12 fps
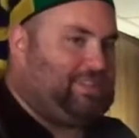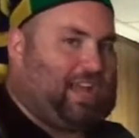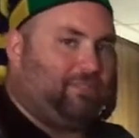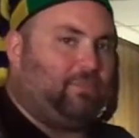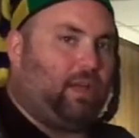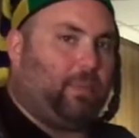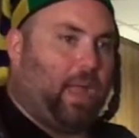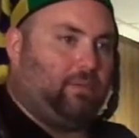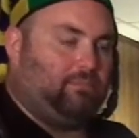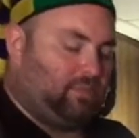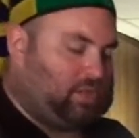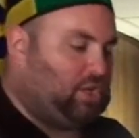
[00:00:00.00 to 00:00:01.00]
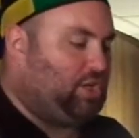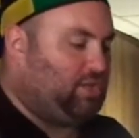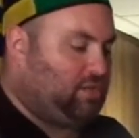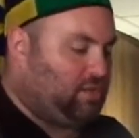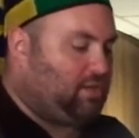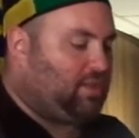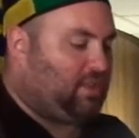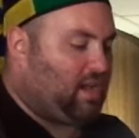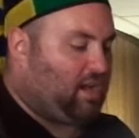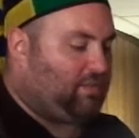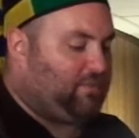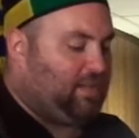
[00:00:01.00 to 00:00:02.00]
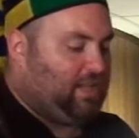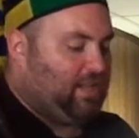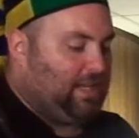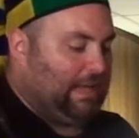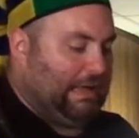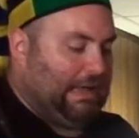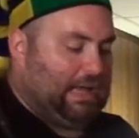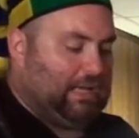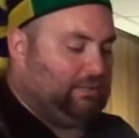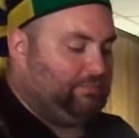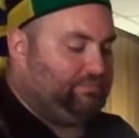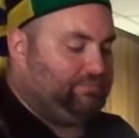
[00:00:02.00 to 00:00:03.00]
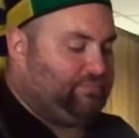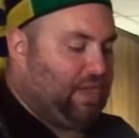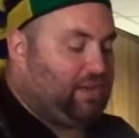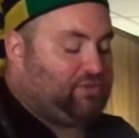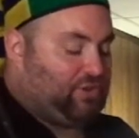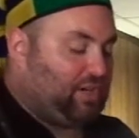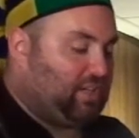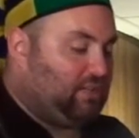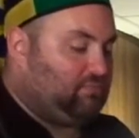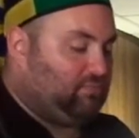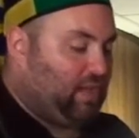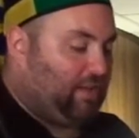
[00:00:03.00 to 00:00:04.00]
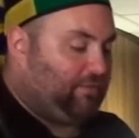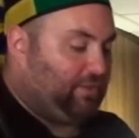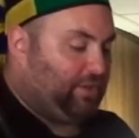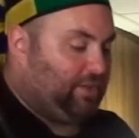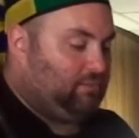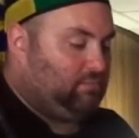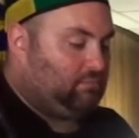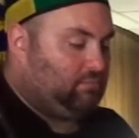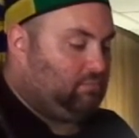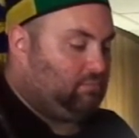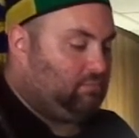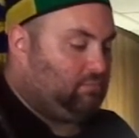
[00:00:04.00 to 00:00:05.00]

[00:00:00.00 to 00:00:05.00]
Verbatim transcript: Yeah, not bad. Good good stuff. Uh, I'd drink it definitely. If